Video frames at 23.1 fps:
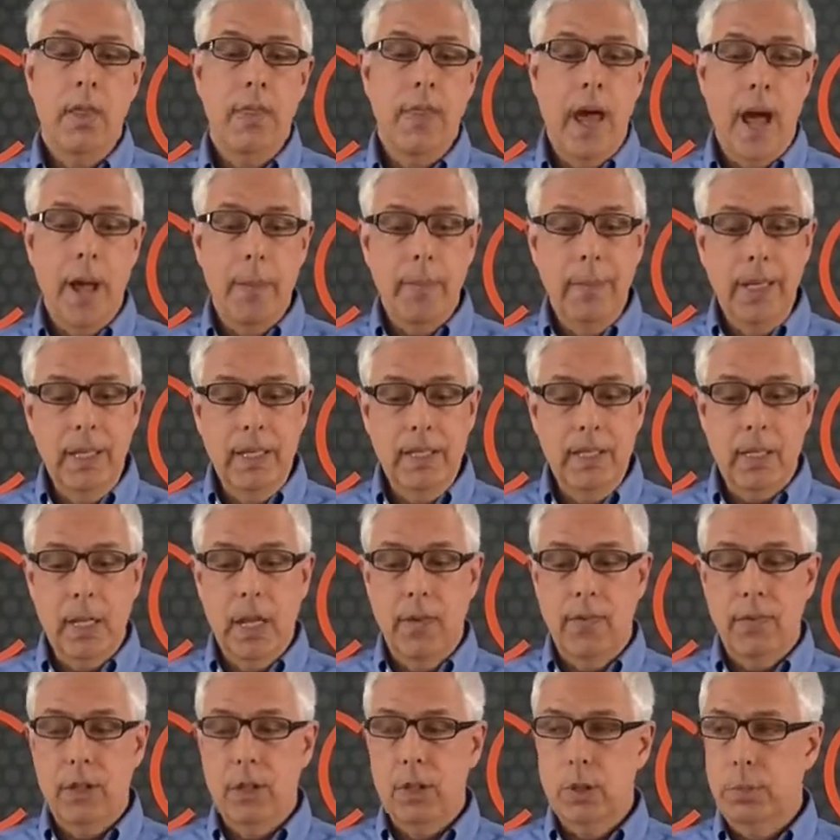That means
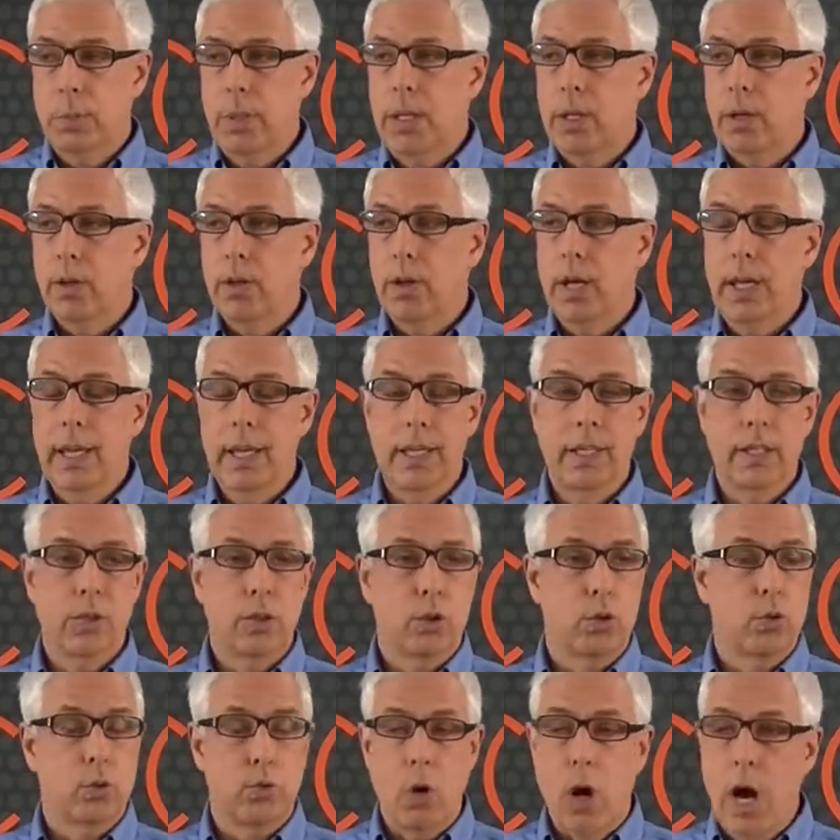if the speaker is
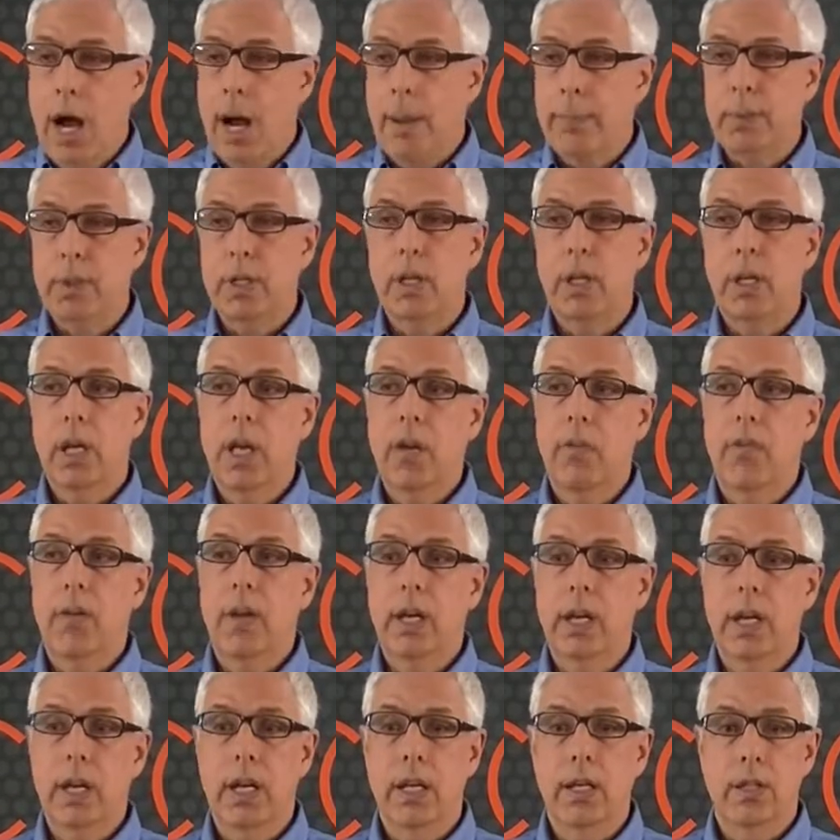dropped, if
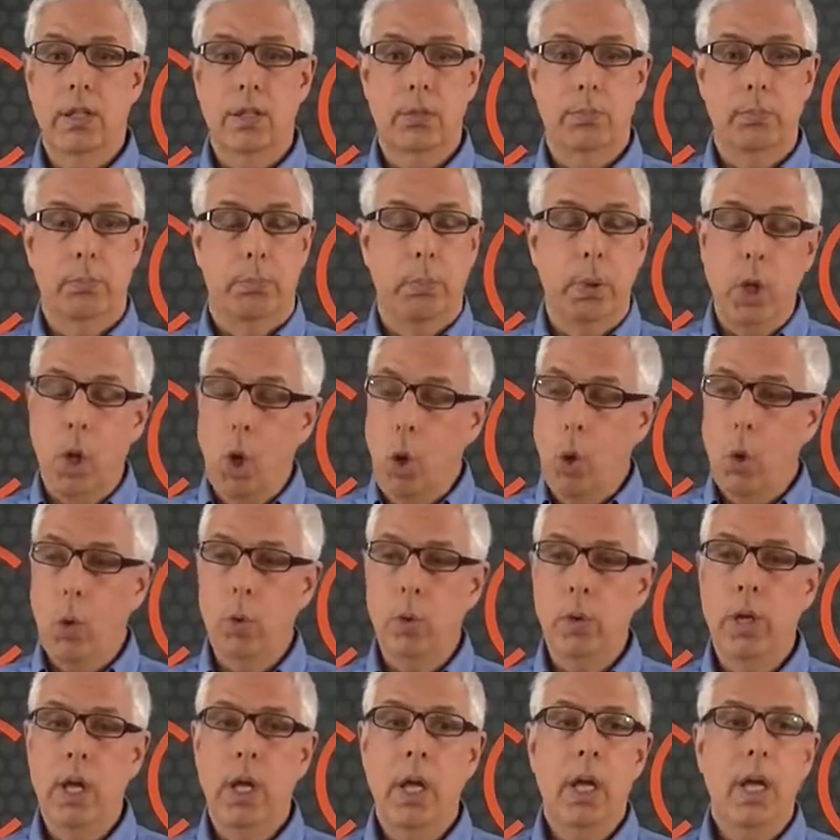it is
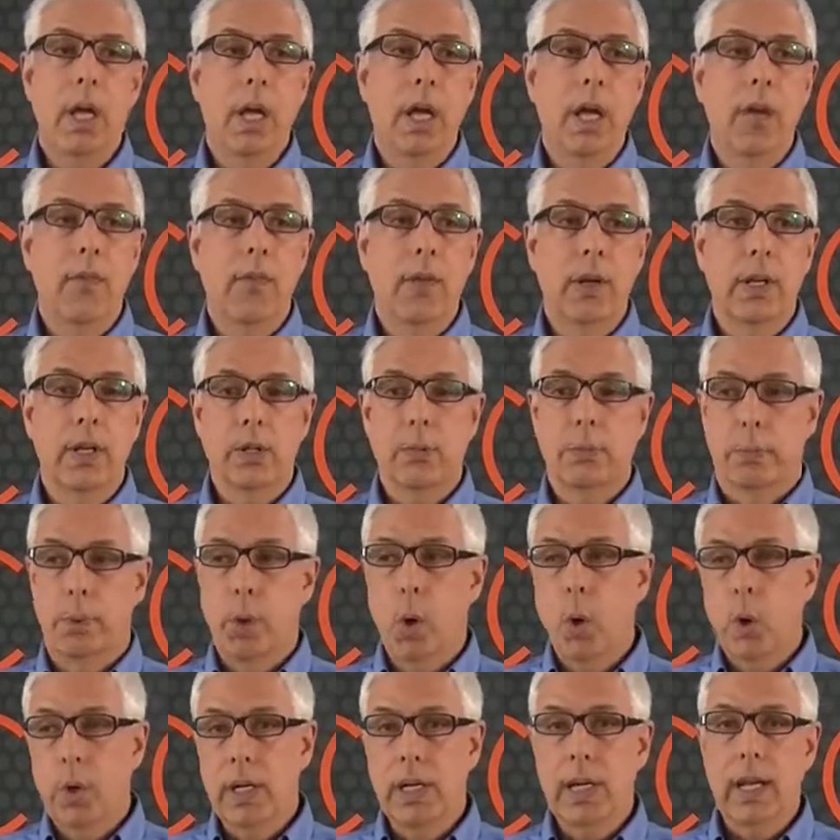blown, if it is
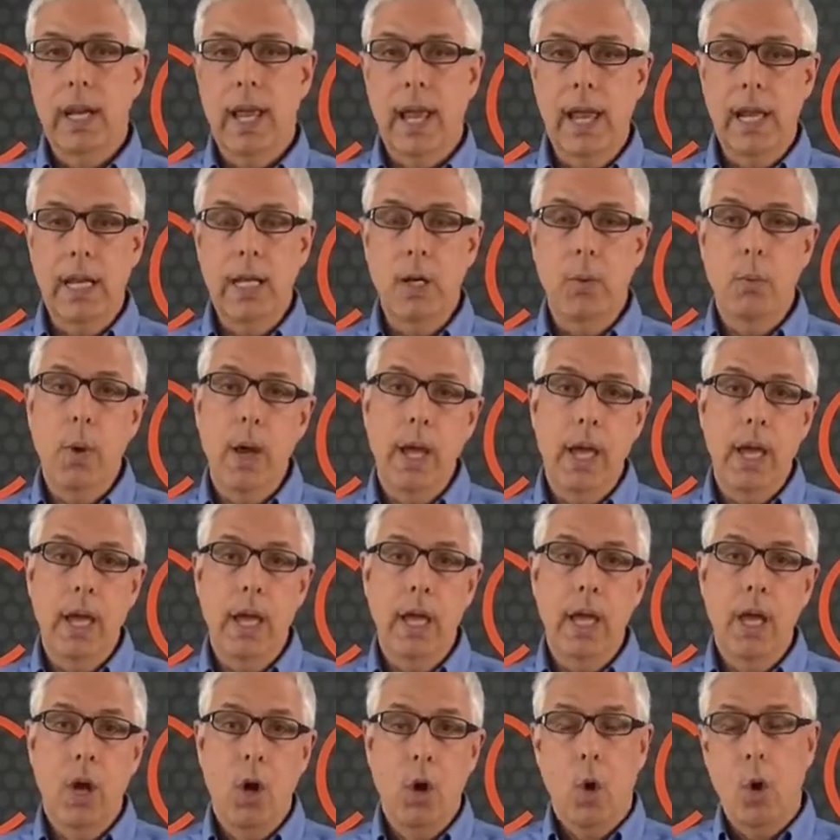broken in any
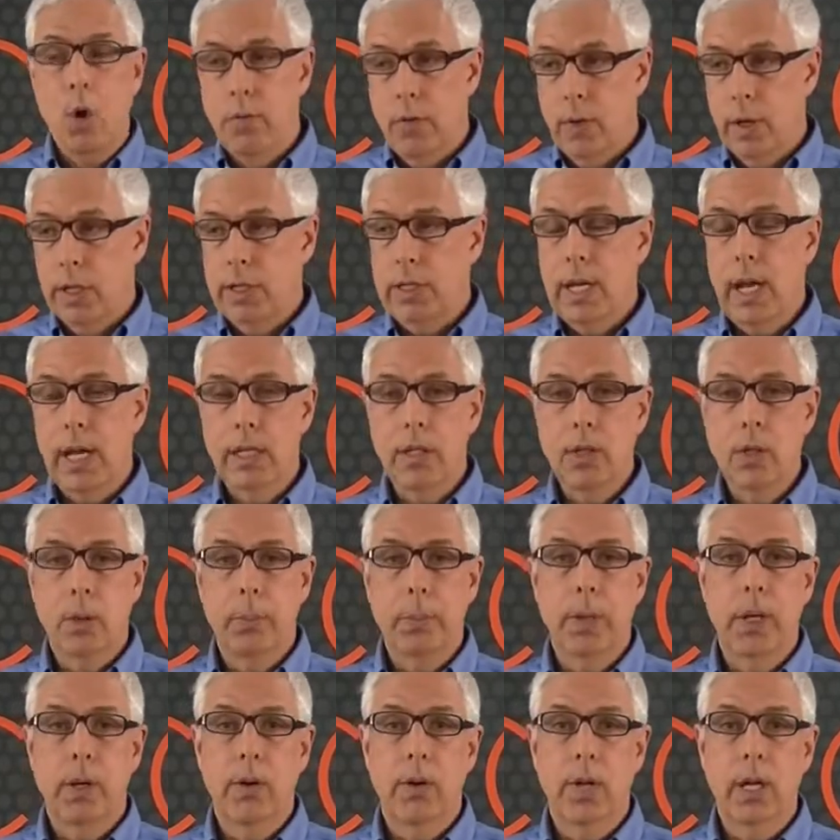way over a 10-year
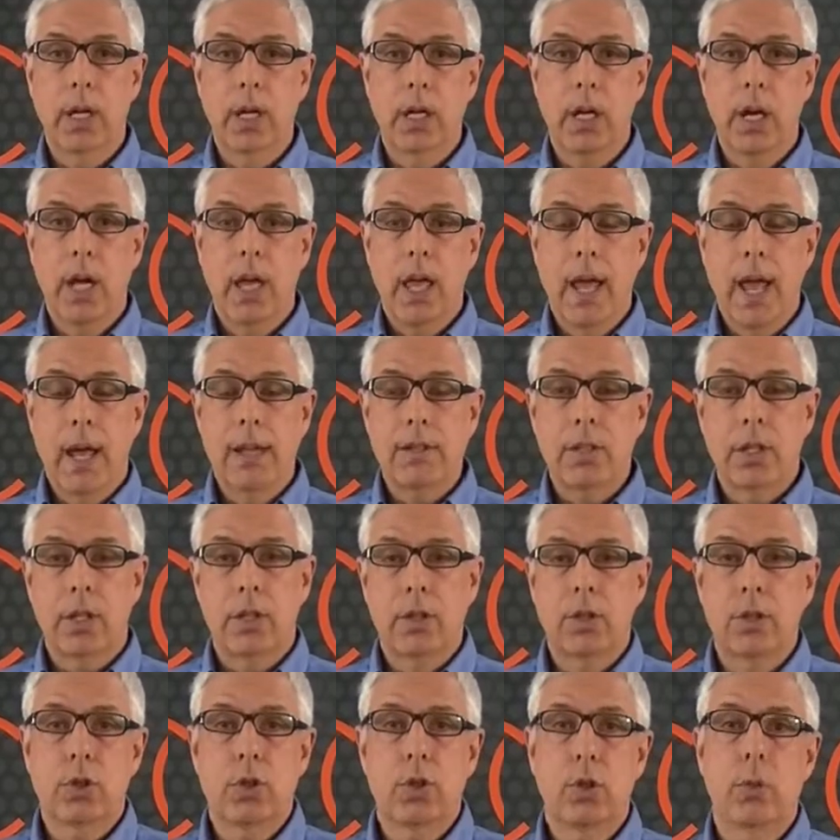period, as a
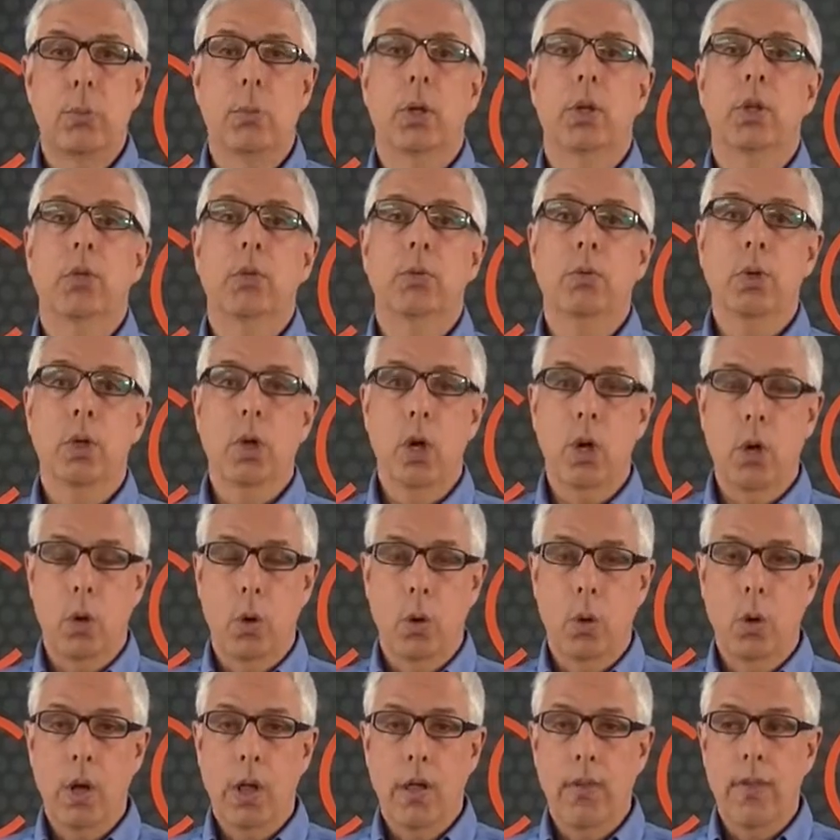consumer, you
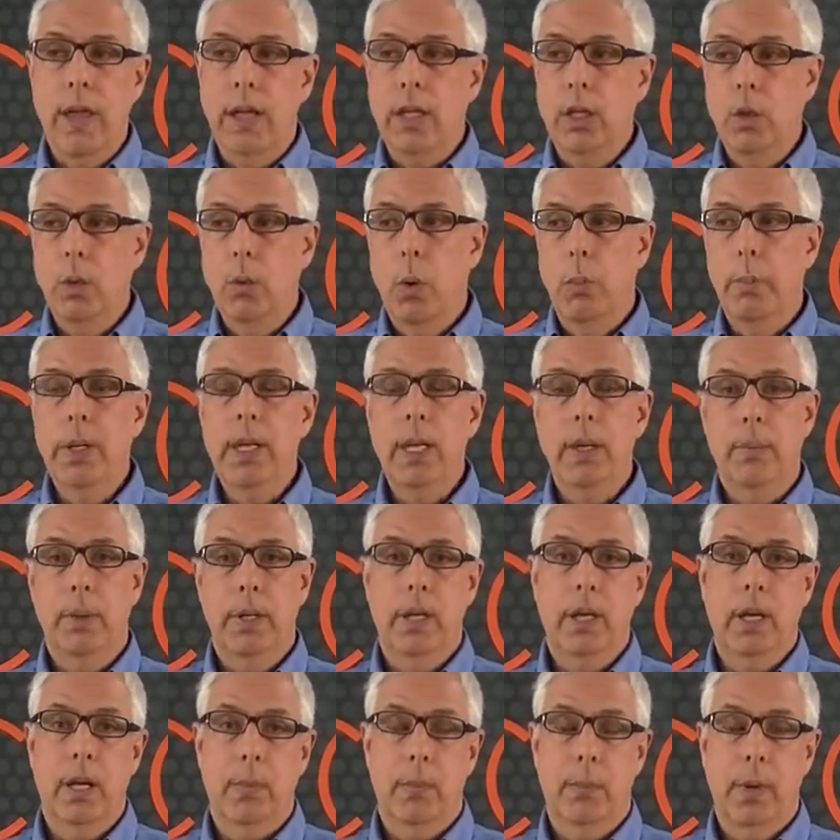know that you will be able
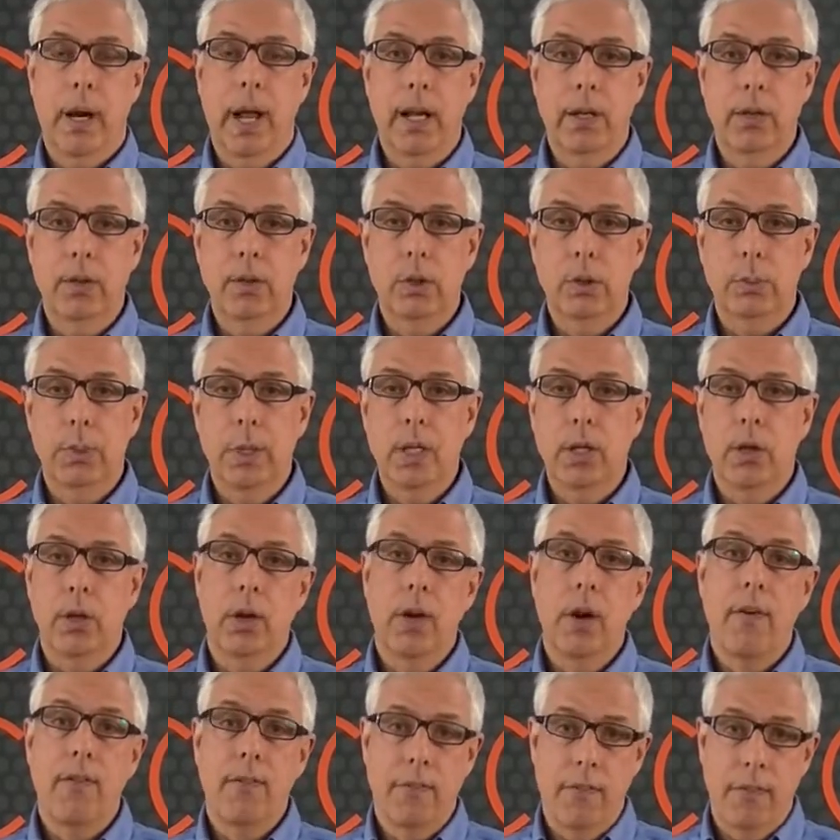to get a brand new speaker
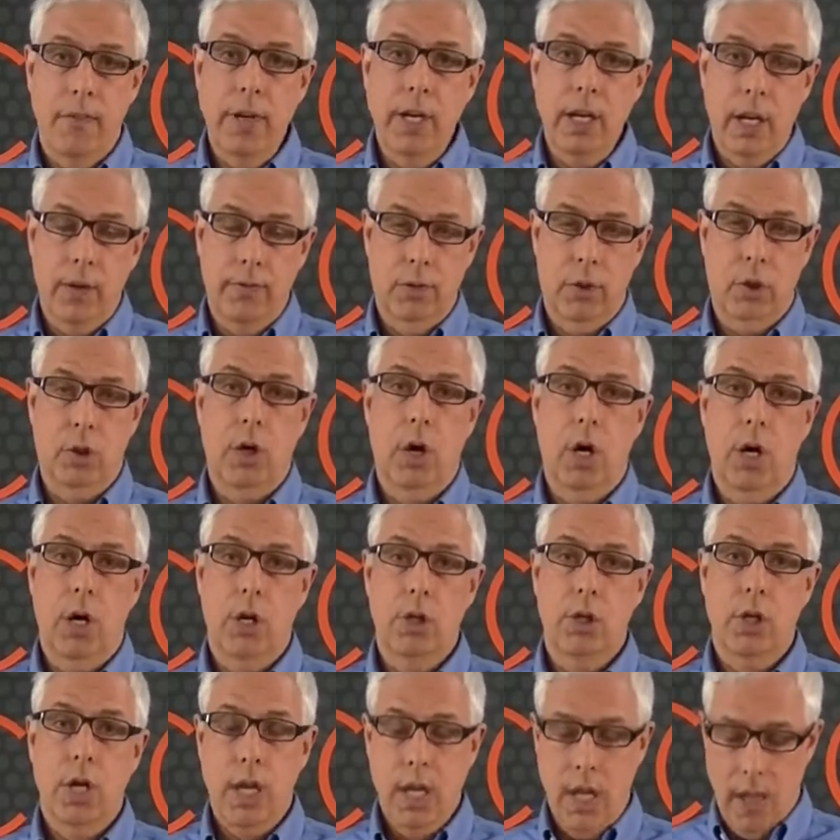free of
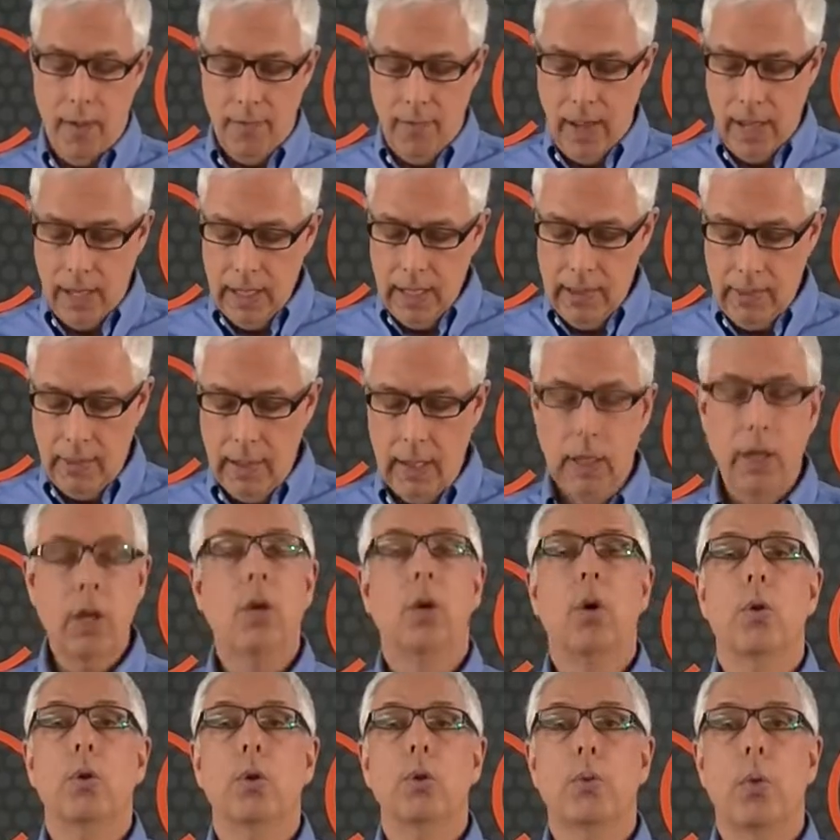charge if anything
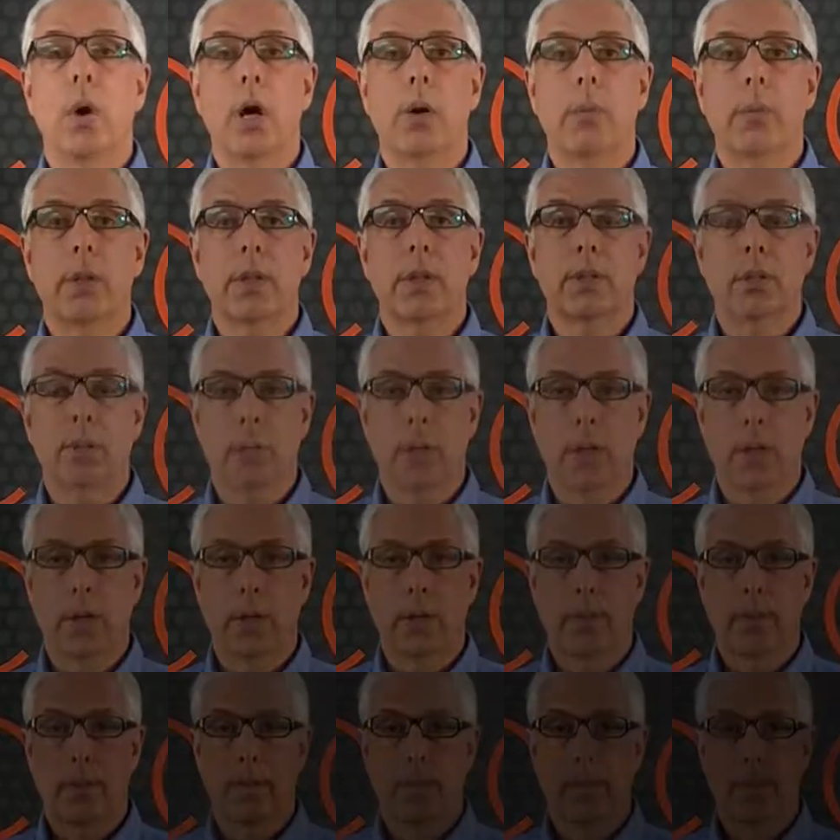goes wrong with the speaker.